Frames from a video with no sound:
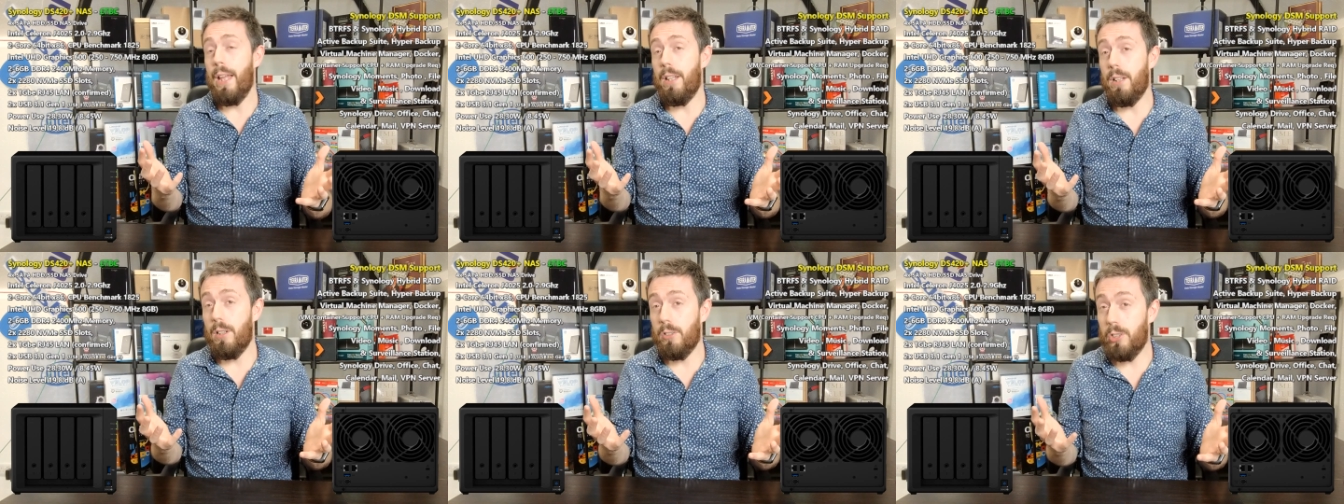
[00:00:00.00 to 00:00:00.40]

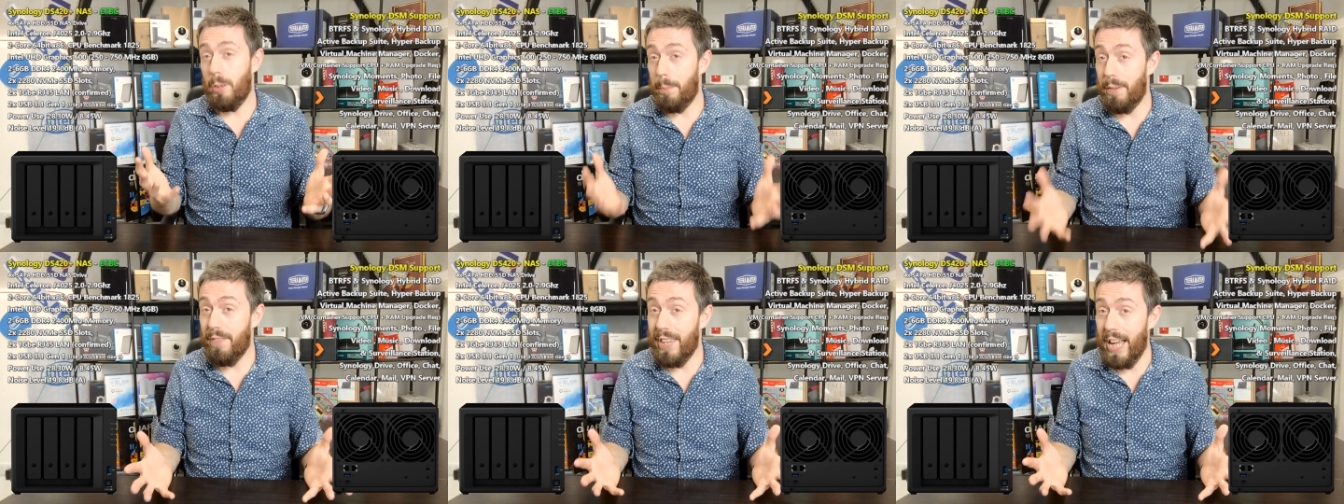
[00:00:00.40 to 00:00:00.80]
and then on
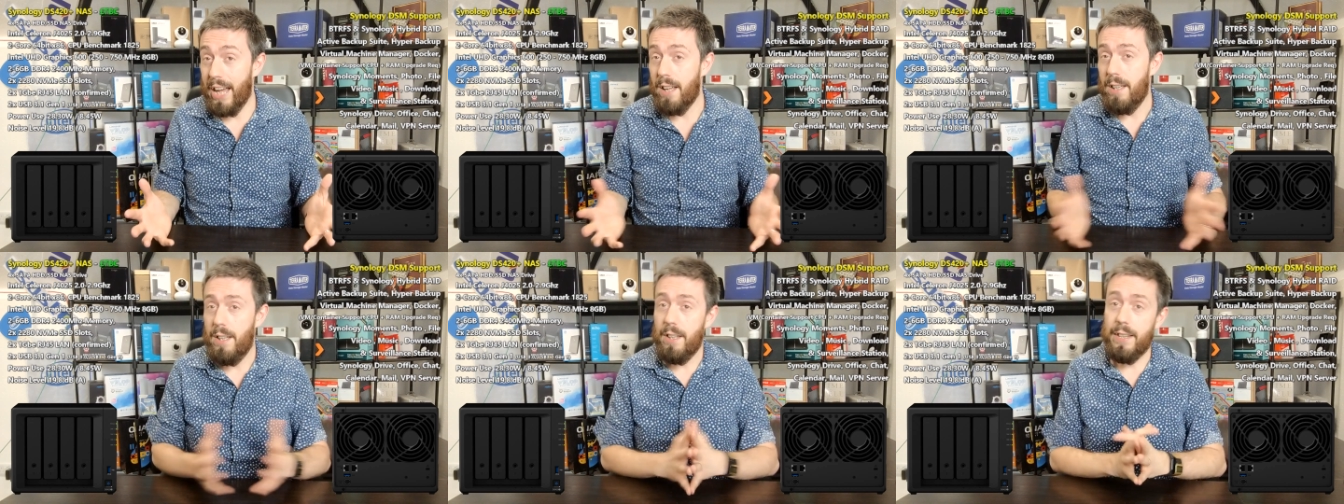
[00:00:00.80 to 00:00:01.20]
top of
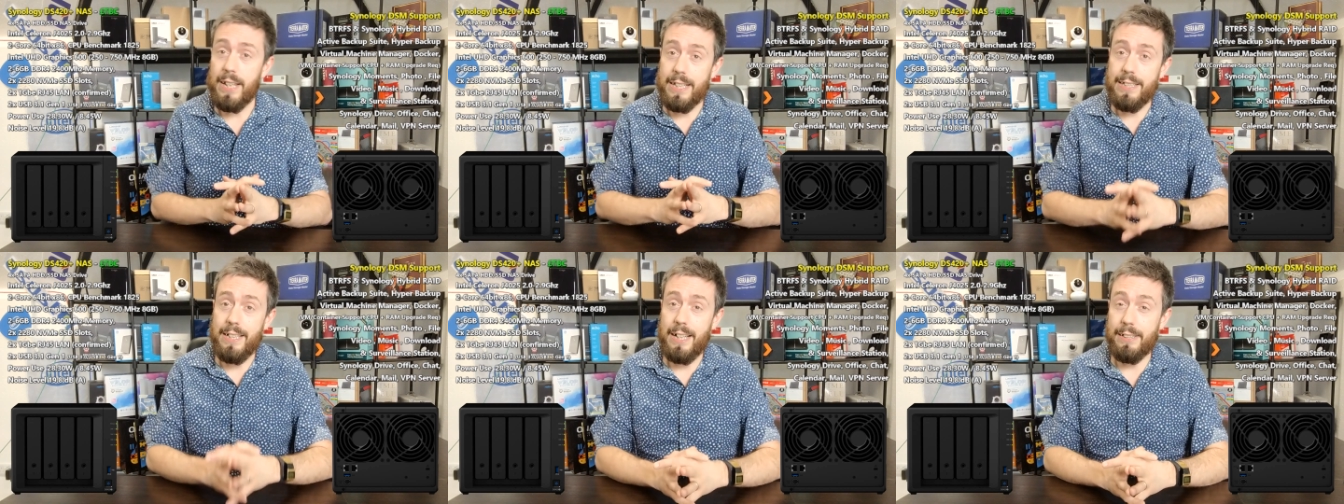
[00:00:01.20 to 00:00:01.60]
that,
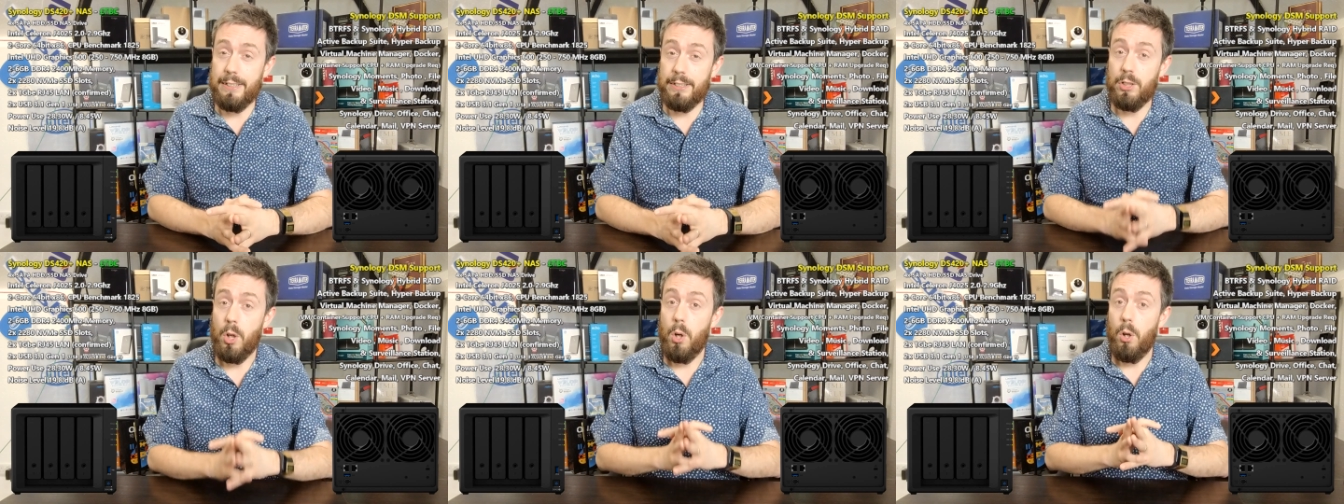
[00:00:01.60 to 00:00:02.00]
these N A
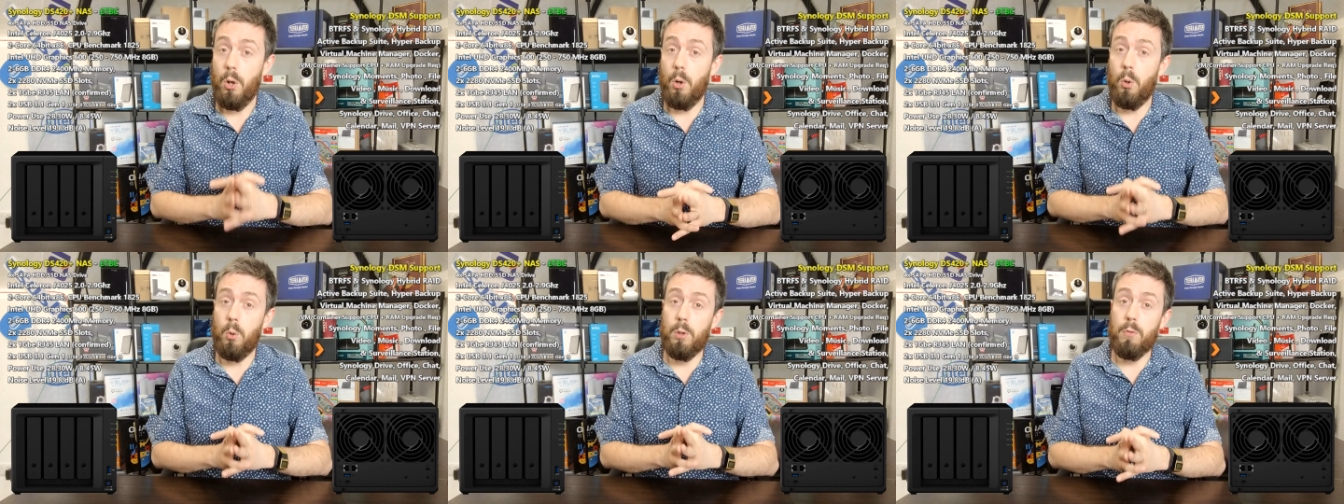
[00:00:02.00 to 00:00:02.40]
Ses
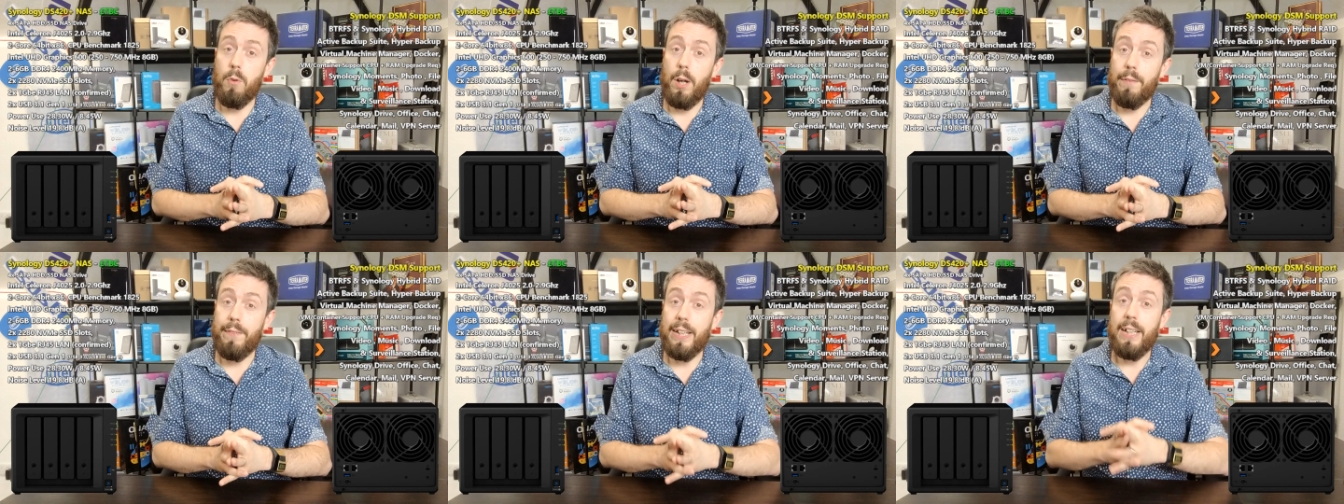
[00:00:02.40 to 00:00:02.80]
all
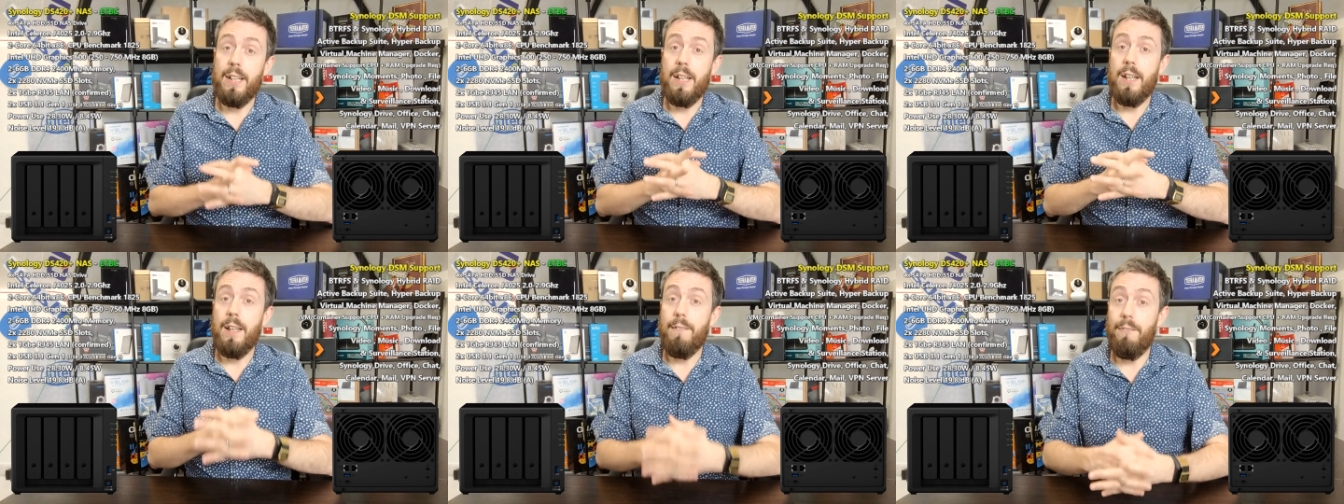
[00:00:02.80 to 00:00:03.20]
arriving